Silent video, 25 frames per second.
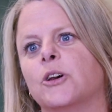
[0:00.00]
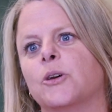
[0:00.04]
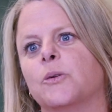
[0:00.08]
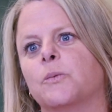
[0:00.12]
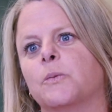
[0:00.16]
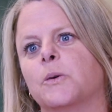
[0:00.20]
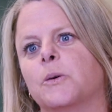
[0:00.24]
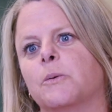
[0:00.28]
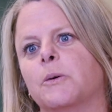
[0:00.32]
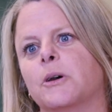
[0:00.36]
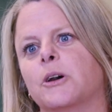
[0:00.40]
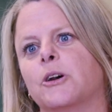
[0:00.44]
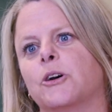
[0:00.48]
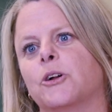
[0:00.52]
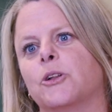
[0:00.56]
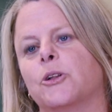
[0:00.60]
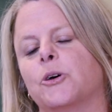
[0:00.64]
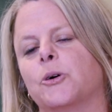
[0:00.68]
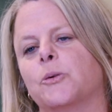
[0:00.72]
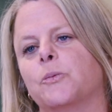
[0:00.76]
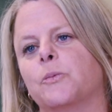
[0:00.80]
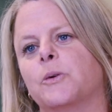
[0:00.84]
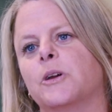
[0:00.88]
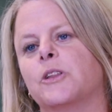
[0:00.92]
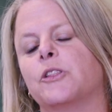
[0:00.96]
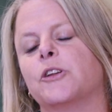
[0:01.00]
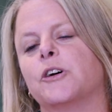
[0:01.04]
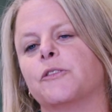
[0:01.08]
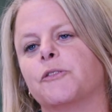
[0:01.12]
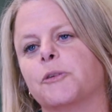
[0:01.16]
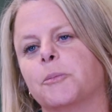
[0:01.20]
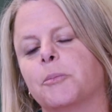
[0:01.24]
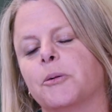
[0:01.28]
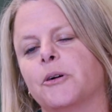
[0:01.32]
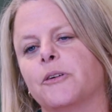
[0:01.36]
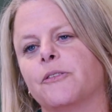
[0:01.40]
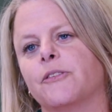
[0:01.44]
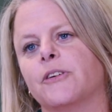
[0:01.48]
we work a lot with
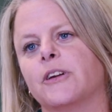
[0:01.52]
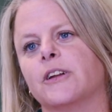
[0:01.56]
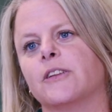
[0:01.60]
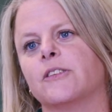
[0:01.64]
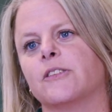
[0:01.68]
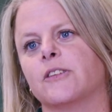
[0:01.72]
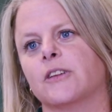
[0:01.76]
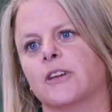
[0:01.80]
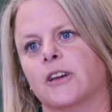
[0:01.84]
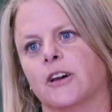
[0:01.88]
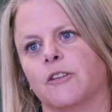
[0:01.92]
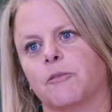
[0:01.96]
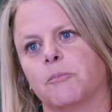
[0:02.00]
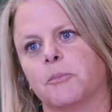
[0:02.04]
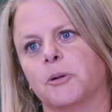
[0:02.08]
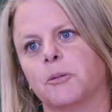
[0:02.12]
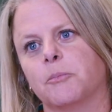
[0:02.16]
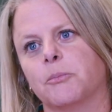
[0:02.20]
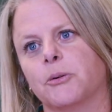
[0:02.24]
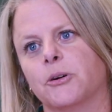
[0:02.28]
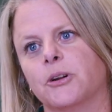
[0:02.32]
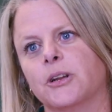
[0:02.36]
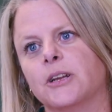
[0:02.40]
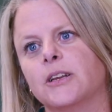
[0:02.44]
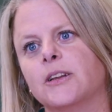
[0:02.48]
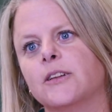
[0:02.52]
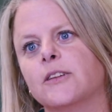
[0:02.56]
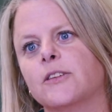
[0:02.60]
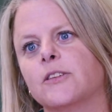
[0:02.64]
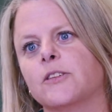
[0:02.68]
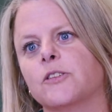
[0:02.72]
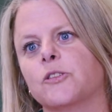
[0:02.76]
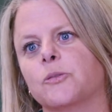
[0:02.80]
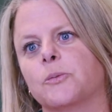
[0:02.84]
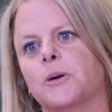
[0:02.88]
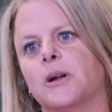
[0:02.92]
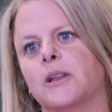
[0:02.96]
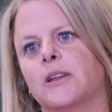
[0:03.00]
not-for-profits and government bodies,
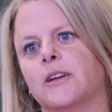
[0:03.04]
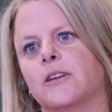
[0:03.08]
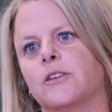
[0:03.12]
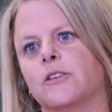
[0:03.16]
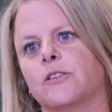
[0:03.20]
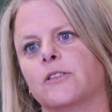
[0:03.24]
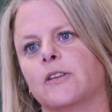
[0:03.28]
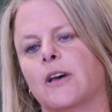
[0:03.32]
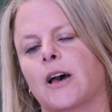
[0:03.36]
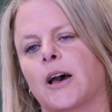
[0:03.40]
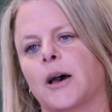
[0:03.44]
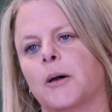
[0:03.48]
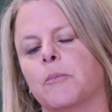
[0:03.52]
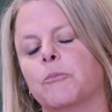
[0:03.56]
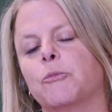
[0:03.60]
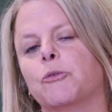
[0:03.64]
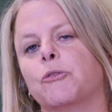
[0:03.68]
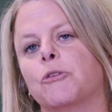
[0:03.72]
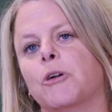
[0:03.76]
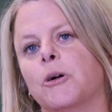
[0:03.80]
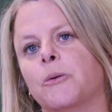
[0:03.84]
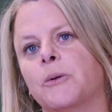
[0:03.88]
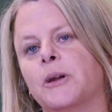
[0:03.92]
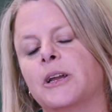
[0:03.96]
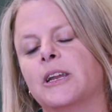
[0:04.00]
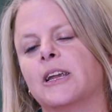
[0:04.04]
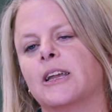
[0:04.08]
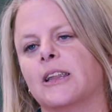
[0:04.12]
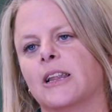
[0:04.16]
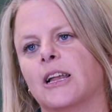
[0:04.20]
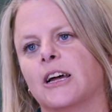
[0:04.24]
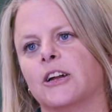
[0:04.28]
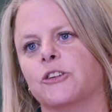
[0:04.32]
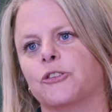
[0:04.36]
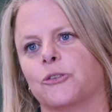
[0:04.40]
as well as growing and large